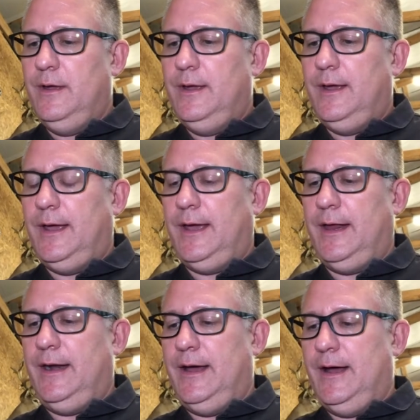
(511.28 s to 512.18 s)

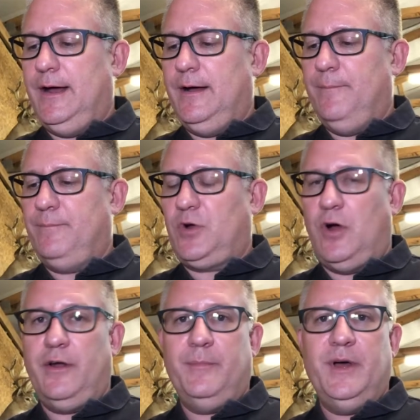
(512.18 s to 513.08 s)
And
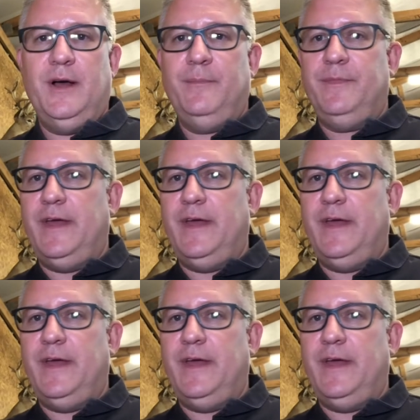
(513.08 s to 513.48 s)
called them up.